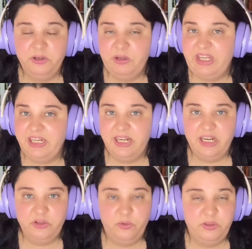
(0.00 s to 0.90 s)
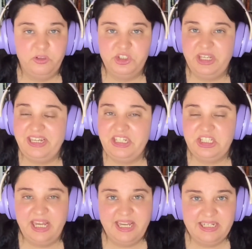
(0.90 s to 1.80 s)
okay, they're not going to change
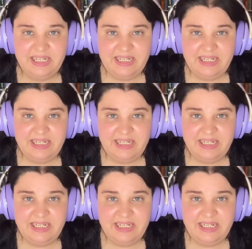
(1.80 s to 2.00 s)
and